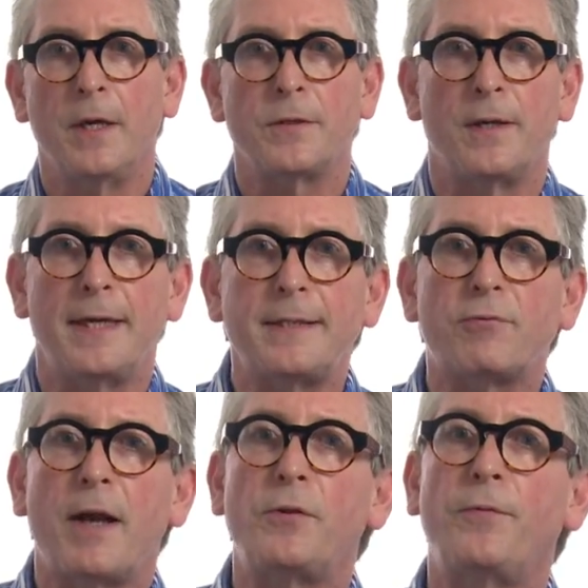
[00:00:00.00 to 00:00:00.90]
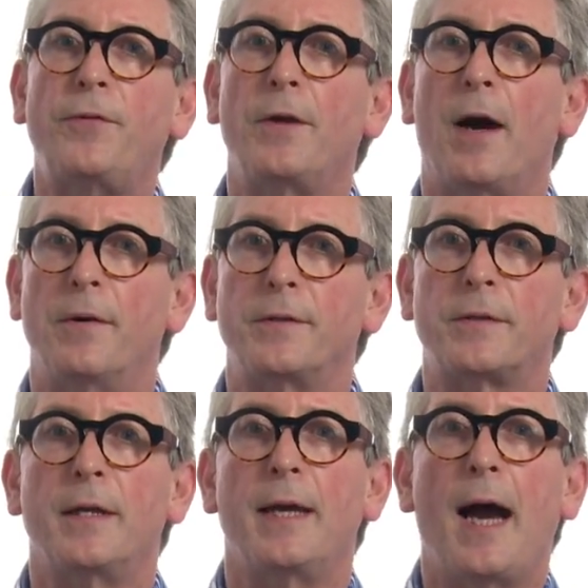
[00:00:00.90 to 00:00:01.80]
So let's try to figure out
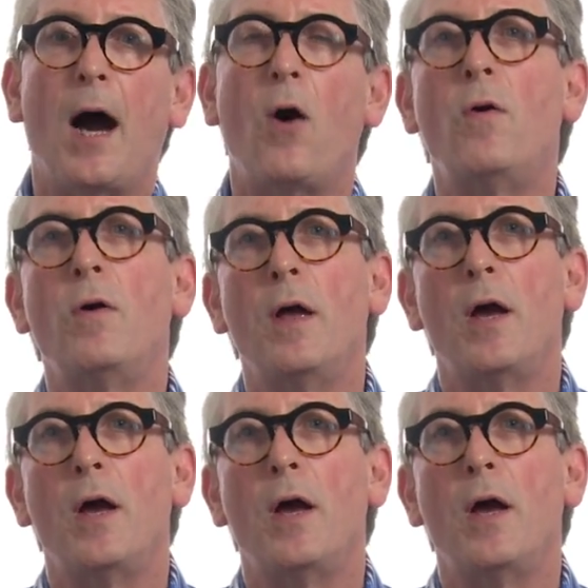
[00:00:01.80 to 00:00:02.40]
how